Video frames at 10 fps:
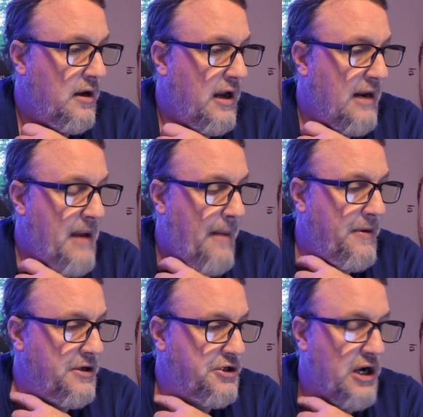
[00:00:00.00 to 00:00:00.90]
and I'm
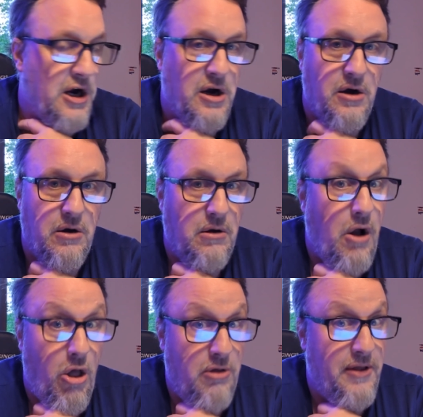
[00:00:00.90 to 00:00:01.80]
happy to share
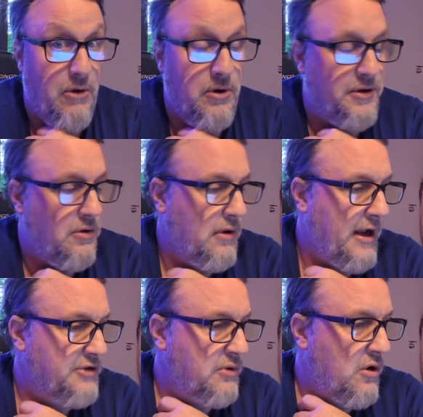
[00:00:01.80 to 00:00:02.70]
all of that with you
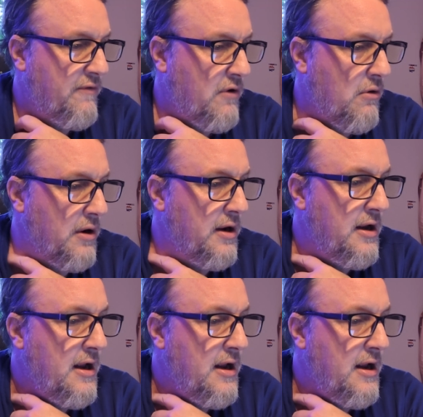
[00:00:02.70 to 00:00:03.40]
as we go forward.